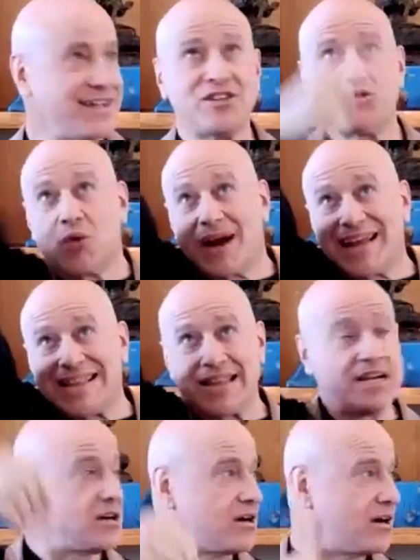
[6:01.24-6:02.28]
It's right
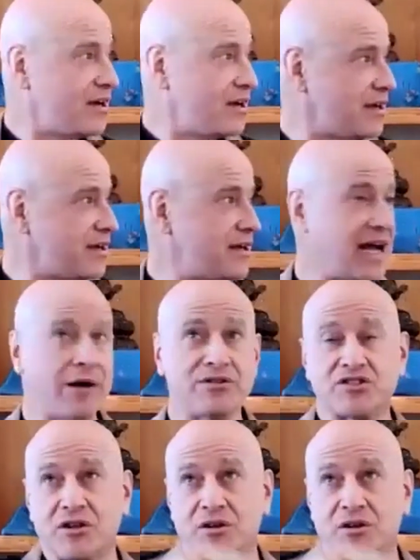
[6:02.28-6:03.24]
there. I was as